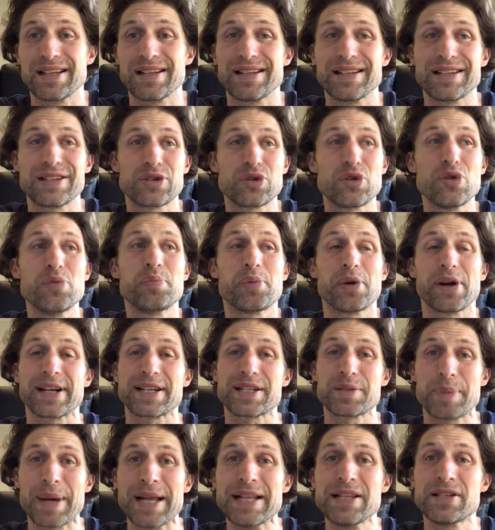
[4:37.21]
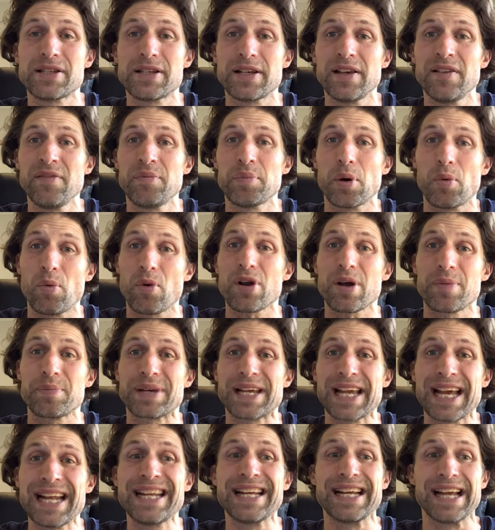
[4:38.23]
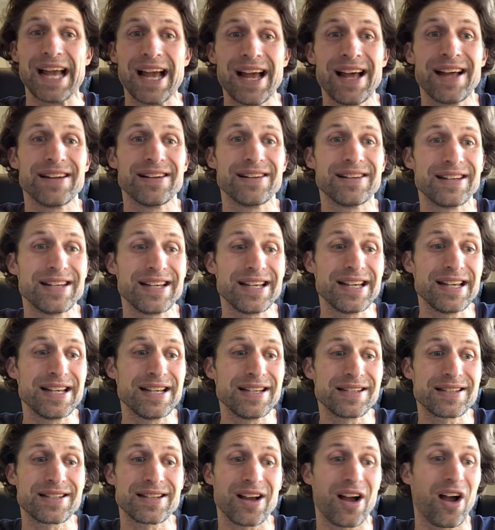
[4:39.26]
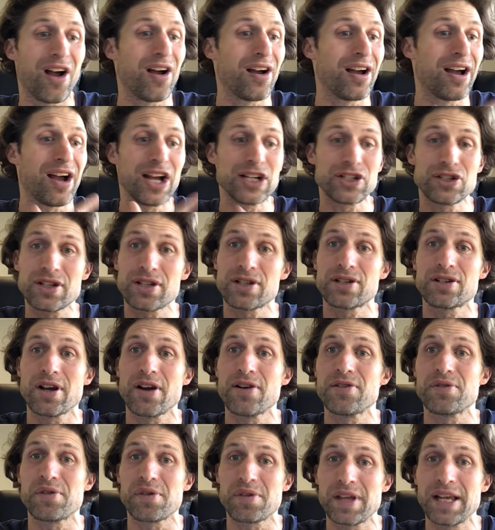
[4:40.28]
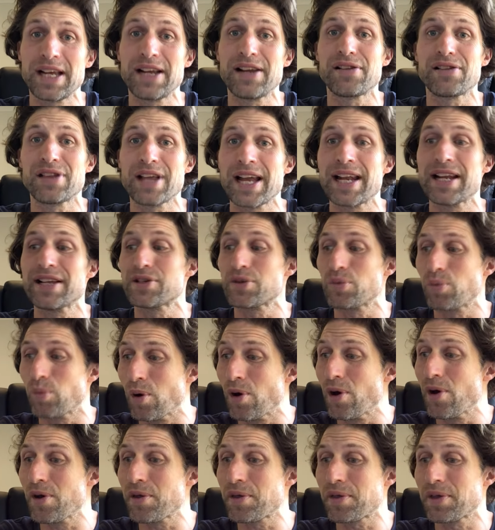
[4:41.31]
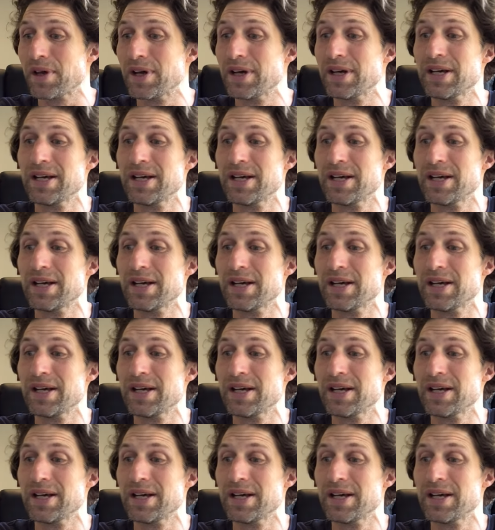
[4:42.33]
super expensive, but what I'm getting at is I just don't think that it's worth